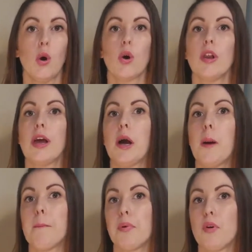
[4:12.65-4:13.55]
or like
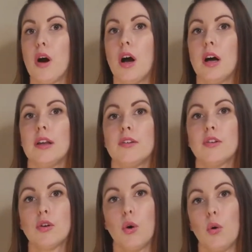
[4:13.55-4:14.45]
a bronze
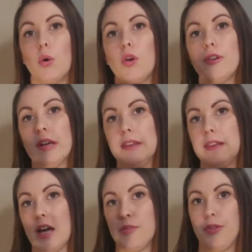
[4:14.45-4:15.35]
gold in
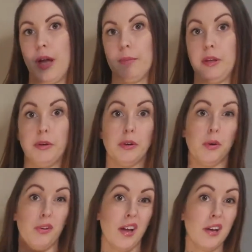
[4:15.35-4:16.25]
that family. You can go
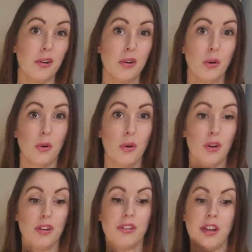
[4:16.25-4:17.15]
lighter
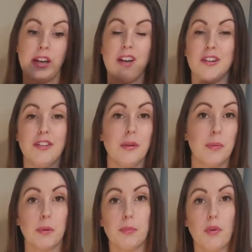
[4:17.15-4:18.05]
gold, like a
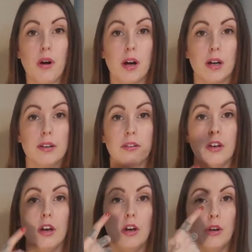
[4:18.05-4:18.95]
deeper bronze.
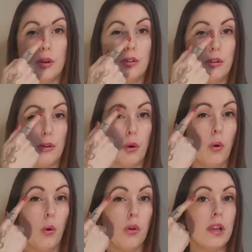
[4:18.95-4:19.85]
You can do your
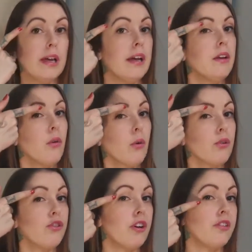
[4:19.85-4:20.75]
whole lid
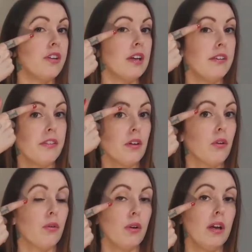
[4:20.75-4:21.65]
or just in the
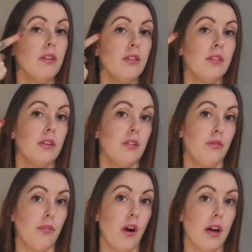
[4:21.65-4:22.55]
crease to
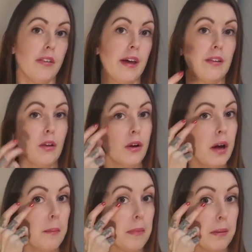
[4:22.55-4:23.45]
define that look,
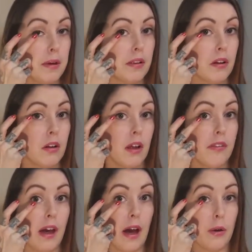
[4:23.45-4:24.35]
and maybe a little on
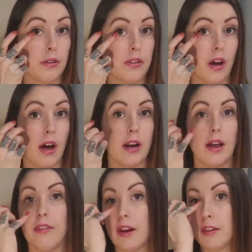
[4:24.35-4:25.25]
the outside
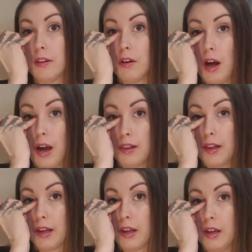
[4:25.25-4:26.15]
and then a little
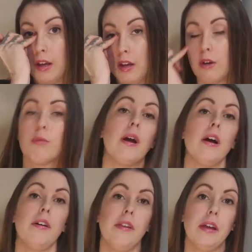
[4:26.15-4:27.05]
highlight right
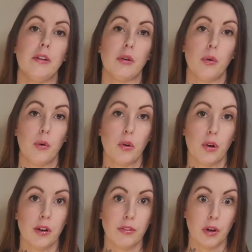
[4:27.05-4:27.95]
on the inner
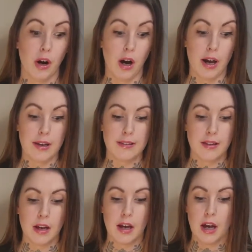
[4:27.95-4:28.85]
corner of your eyes.
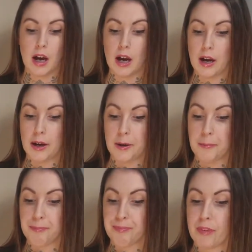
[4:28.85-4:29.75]

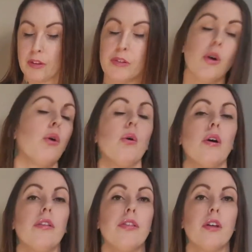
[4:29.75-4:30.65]

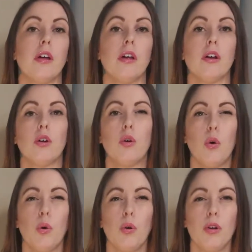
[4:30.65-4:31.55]
So the
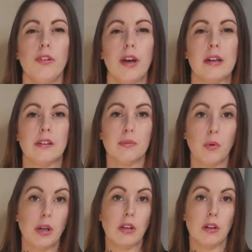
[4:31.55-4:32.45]
gold and
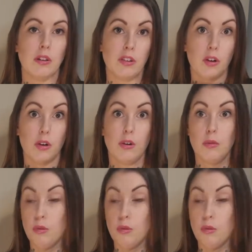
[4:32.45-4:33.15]
smoky looks are